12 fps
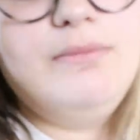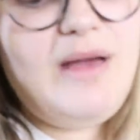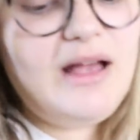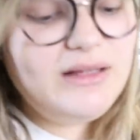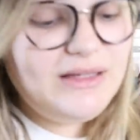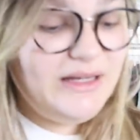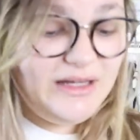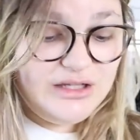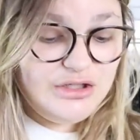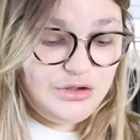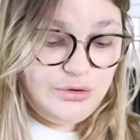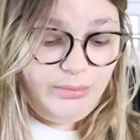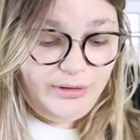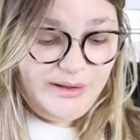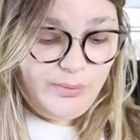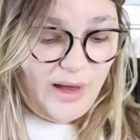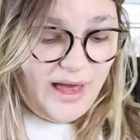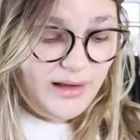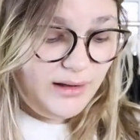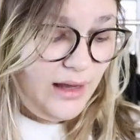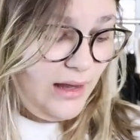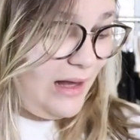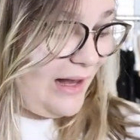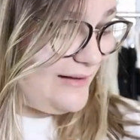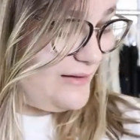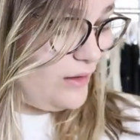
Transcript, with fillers: Baggallini can do pretty well. I